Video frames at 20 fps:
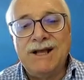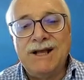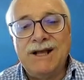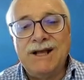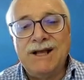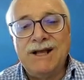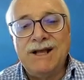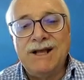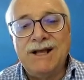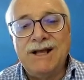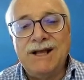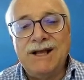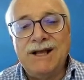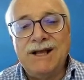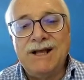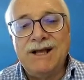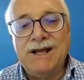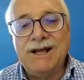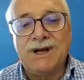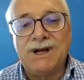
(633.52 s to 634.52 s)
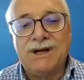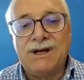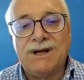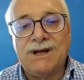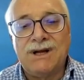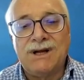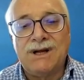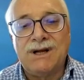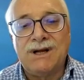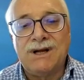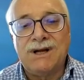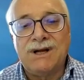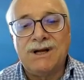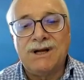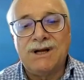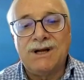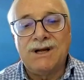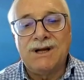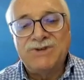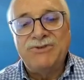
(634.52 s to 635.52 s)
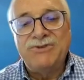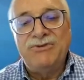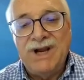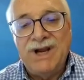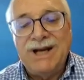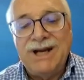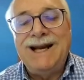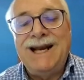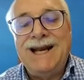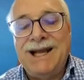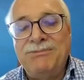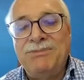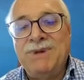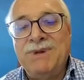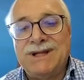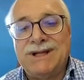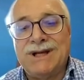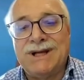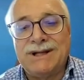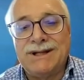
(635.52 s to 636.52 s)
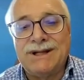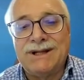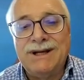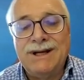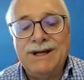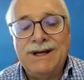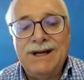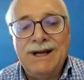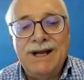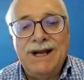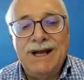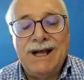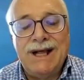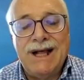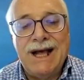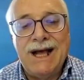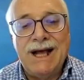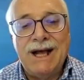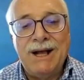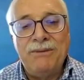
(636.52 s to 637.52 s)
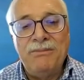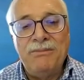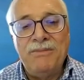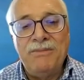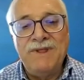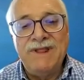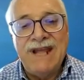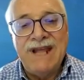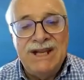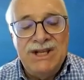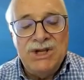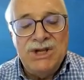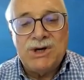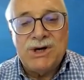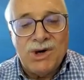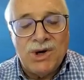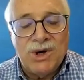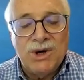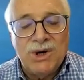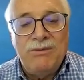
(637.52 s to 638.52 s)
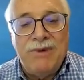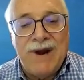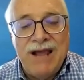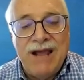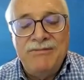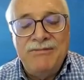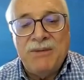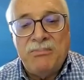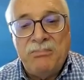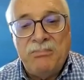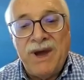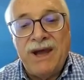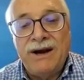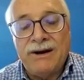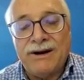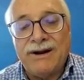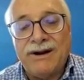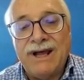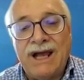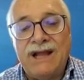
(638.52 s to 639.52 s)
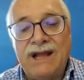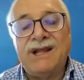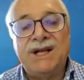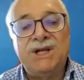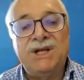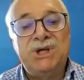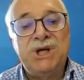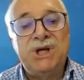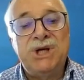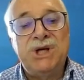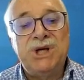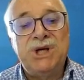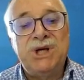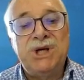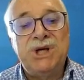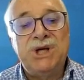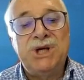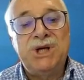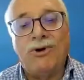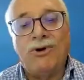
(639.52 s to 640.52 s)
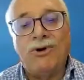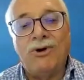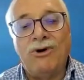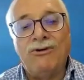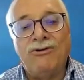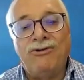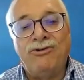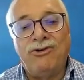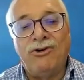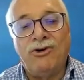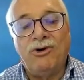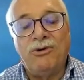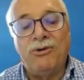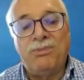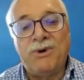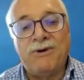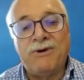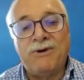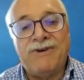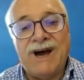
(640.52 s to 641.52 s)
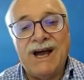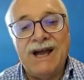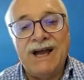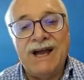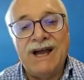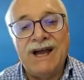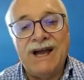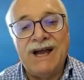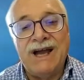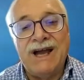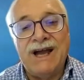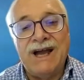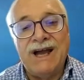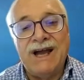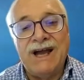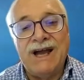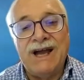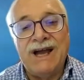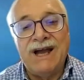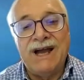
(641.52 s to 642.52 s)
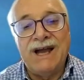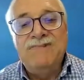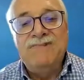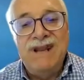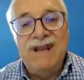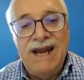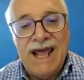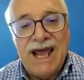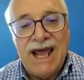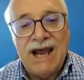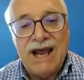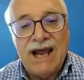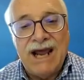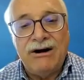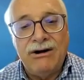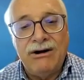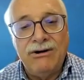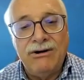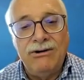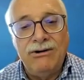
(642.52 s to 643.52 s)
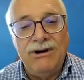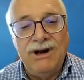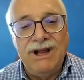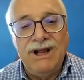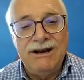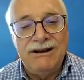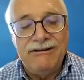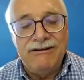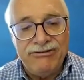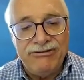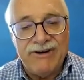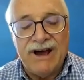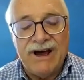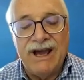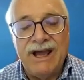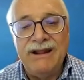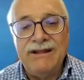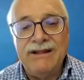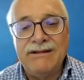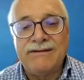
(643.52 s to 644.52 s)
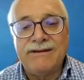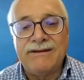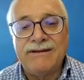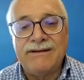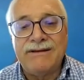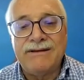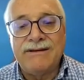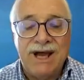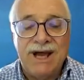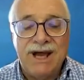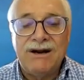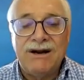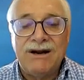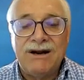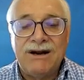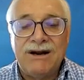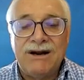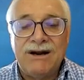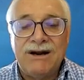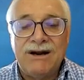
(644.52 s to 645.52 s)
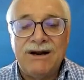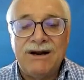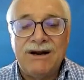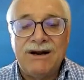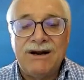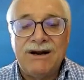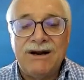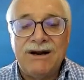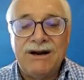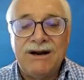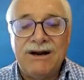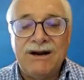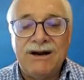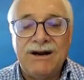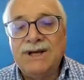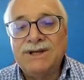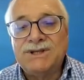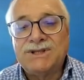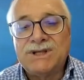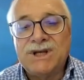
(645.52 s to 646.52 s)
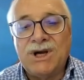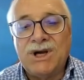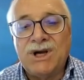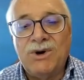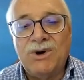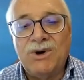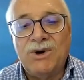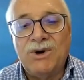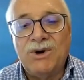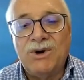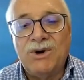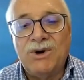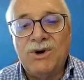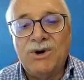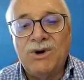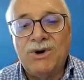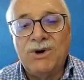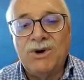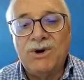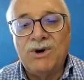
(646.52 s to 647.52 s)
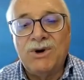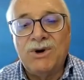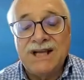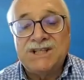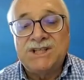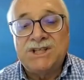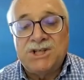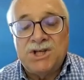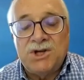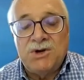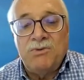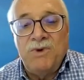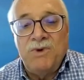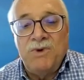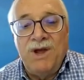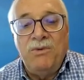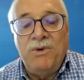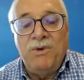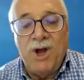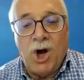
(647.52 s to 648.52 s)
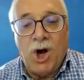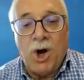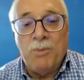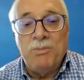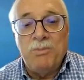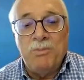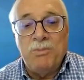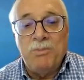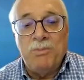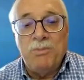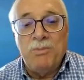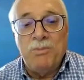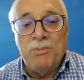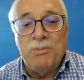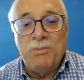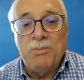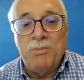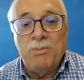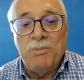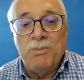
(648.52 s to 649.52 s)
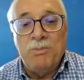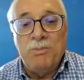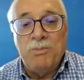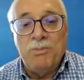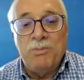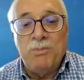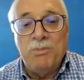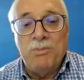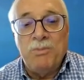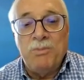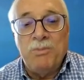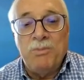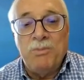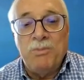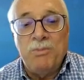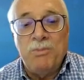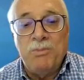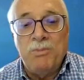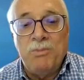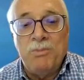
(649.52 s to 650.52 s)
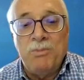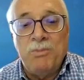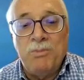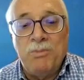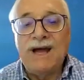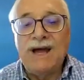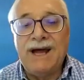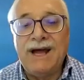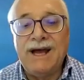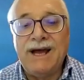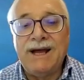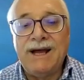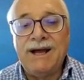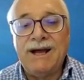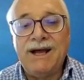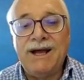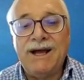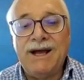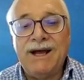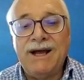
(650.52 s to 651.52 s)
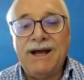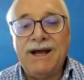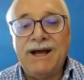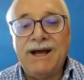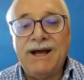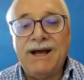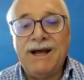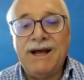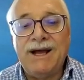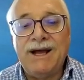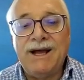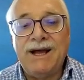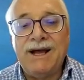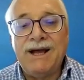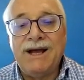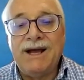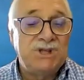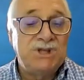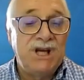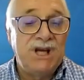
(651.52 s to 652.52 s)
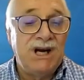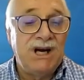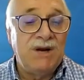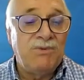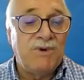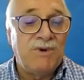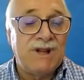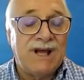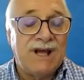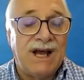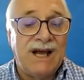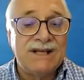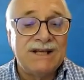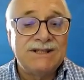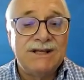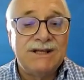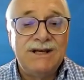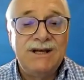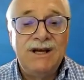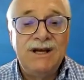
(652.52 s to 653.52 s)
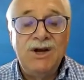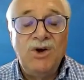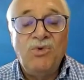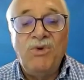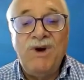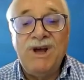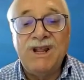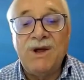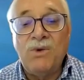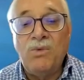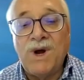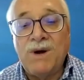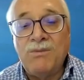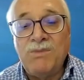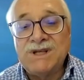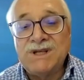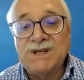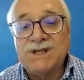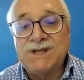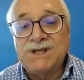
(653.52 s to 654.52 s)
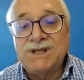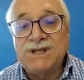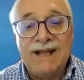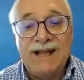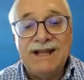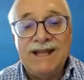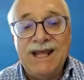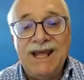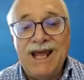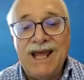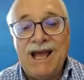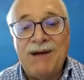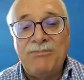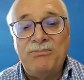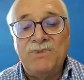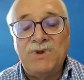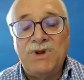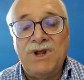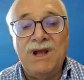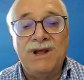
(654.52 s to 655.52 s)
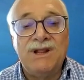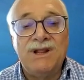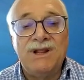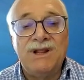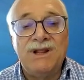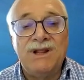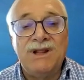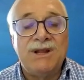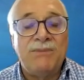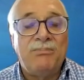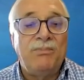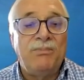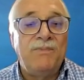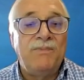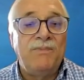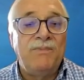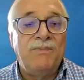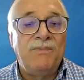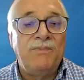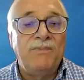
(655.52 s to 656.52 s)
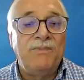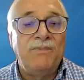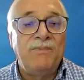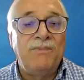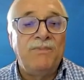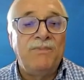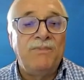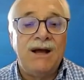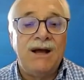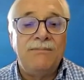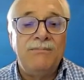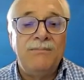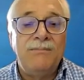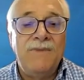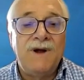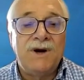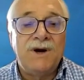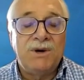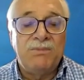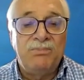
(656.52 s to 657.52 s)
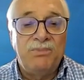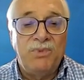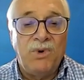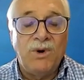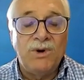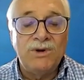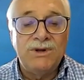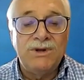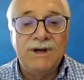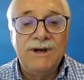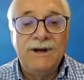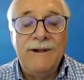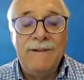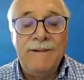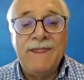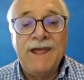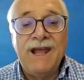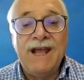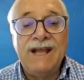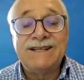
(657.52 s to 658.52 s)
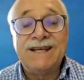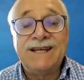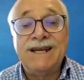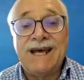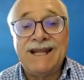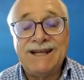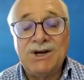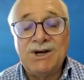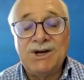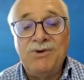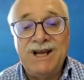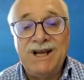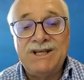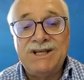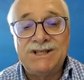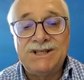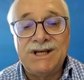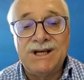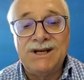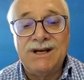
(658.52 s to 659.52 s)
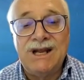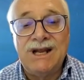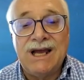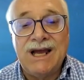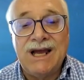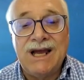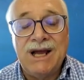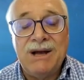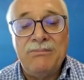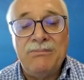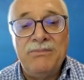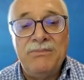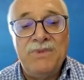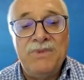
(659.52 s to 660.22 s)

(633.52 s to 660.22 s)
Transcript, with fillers: uh, given to the to the panel was very limited, um, then you can't blame the panel and the judge for for providing a very narrowly defined uh, outcome and a report. So um, yes, we, we obviously would like to see the report. Um, if, if they will share it with us, whether one must go to court to get the, uh, the, the, the um, report is another question um,